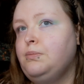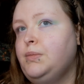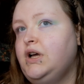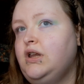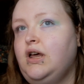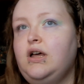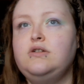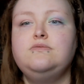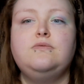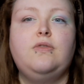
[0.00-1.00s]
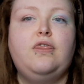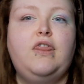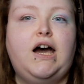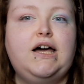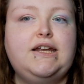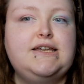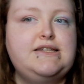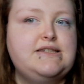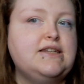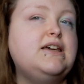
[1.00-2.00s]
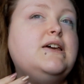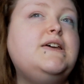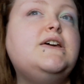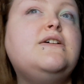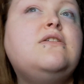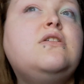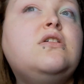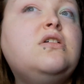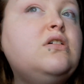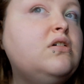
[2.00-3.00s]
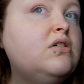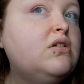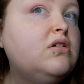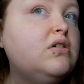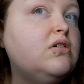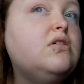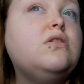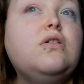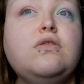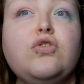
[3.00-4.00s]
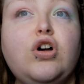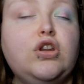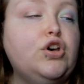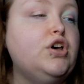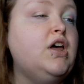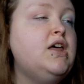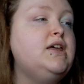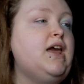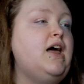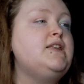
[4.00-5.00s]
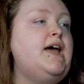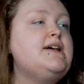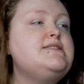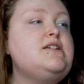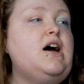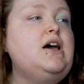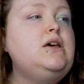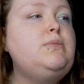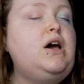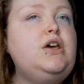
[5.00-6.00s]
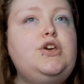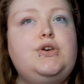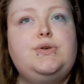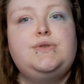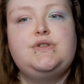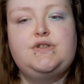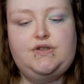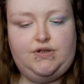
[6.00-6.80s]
But yeah, that is the overall look. Yeah, next time I use